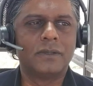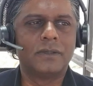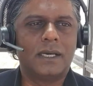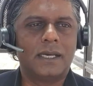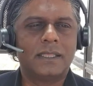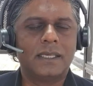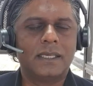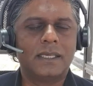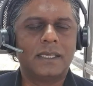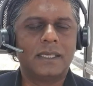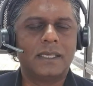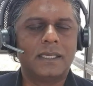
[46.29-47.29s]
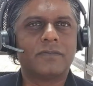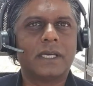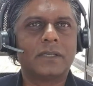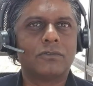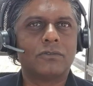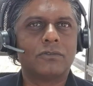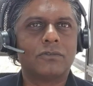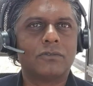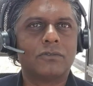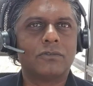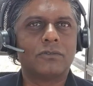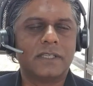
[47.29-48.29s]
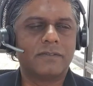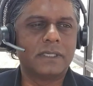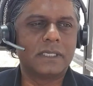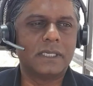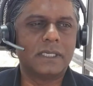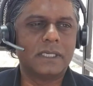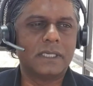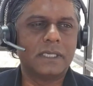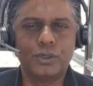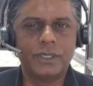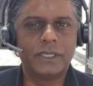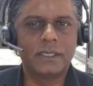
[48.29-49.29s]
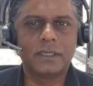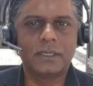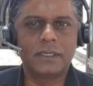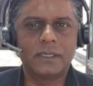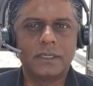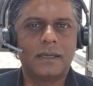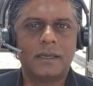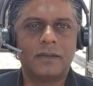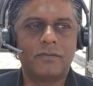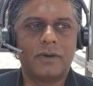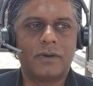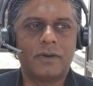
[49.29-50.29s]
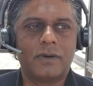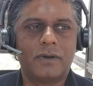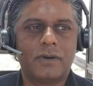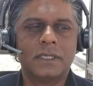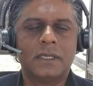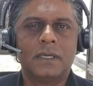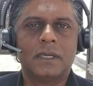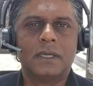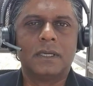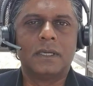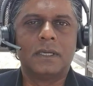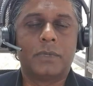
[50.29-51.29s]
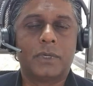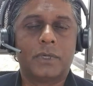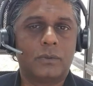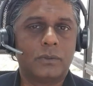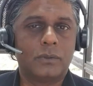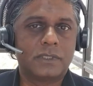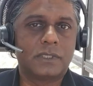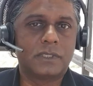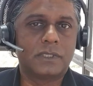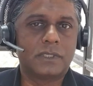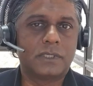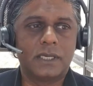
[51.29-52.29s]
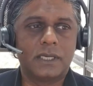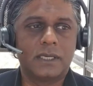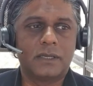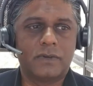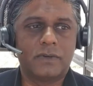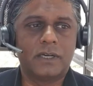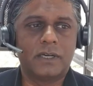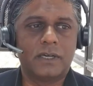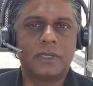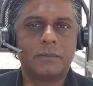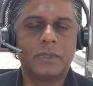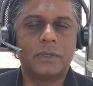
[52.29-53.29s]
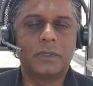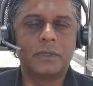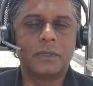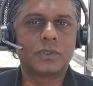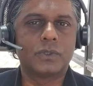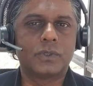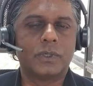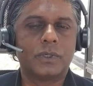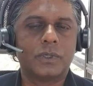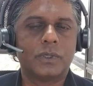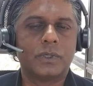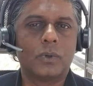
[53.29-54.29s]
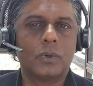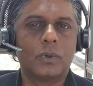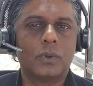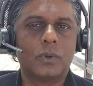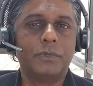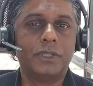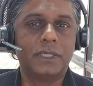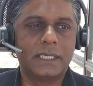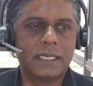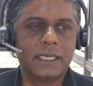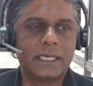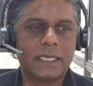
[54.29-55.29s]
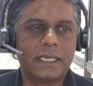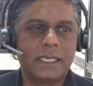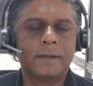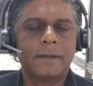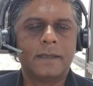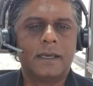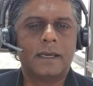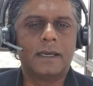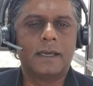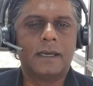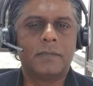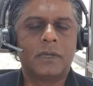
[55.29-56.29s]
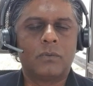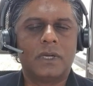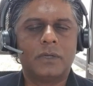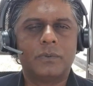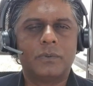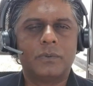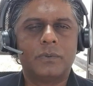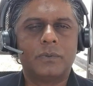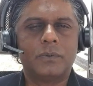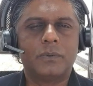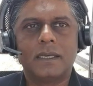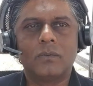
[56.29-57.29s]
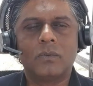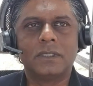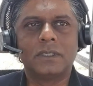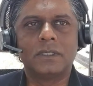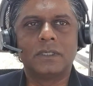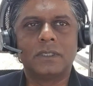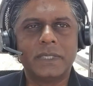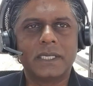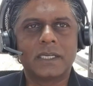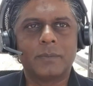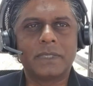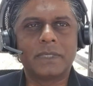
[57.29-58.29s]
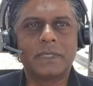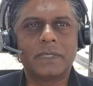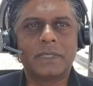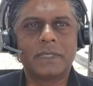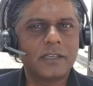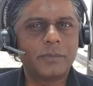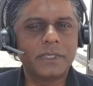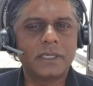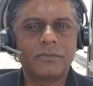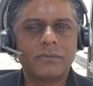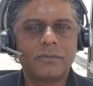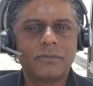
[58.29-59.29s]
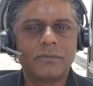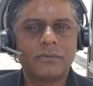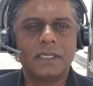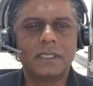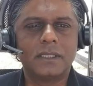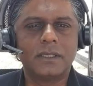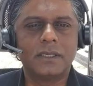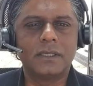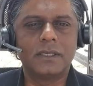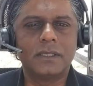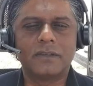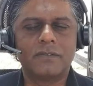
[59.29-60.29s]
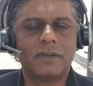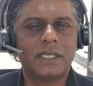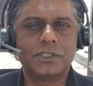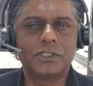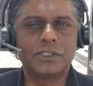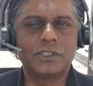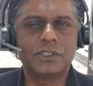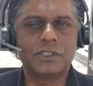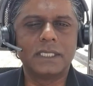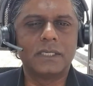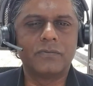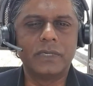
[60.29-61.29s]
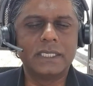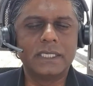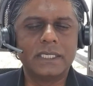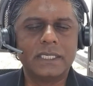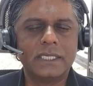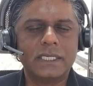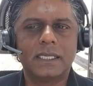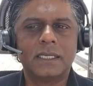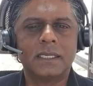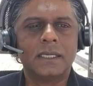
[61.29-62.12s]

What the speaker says: I think it plays a vital role for us, definitely in the learning environment, but also still in the working environment, right? But more also importantly on communicating. And why do we say that? Well, there's been a couple of studies that have been done recently. The University of Valencia released a study